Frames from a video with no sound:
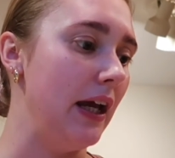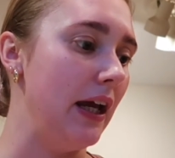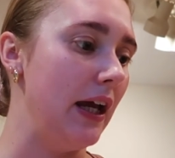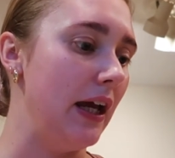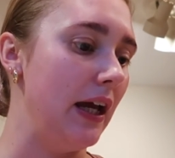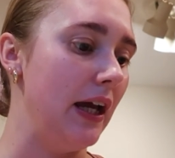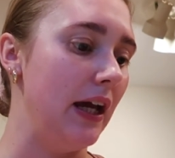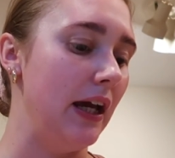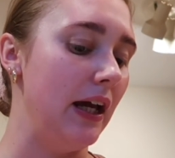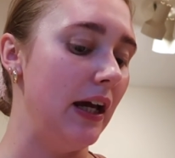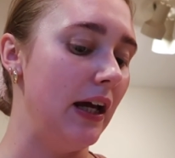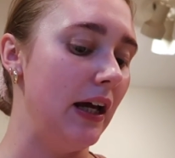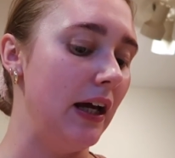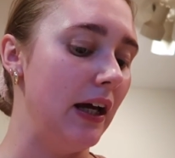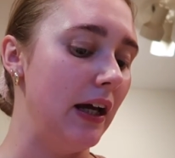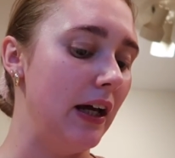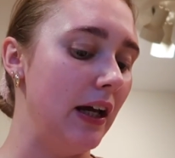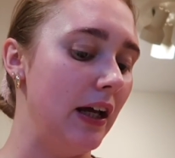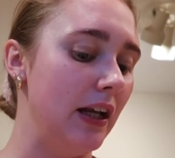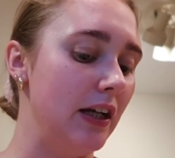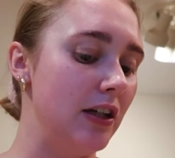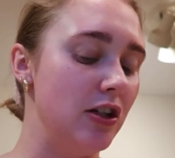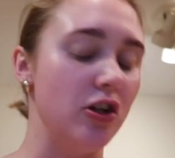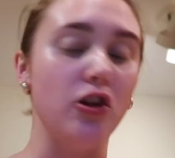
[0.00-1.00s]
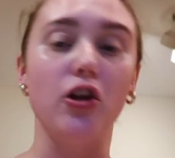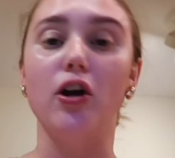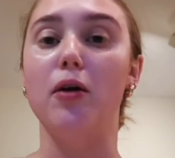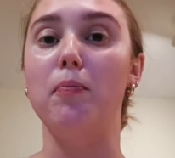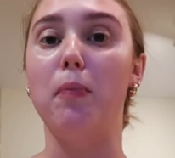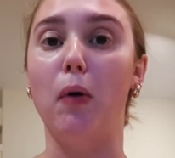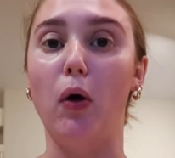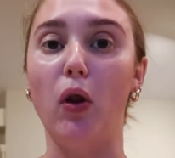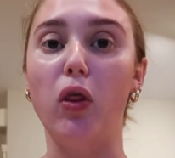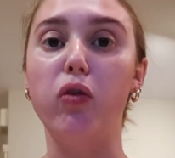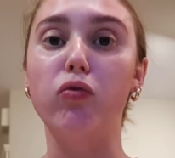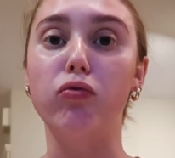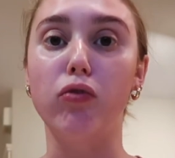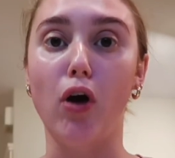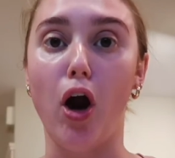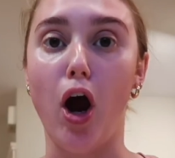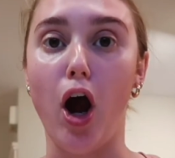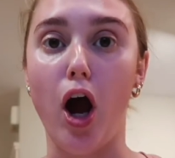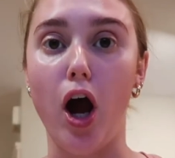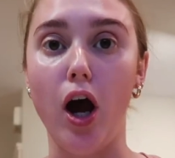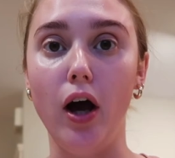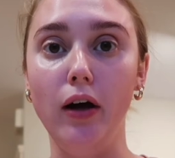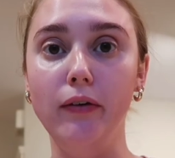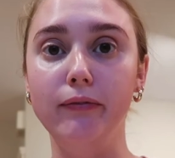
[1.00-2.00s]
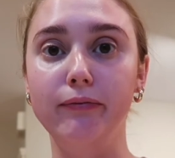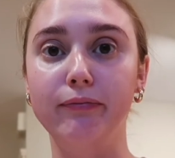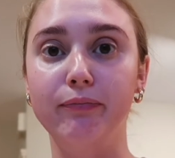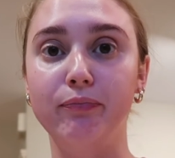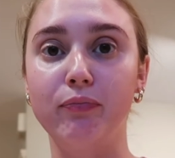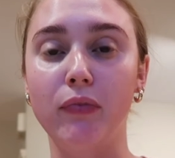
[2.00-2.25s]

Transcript: and they're both raw,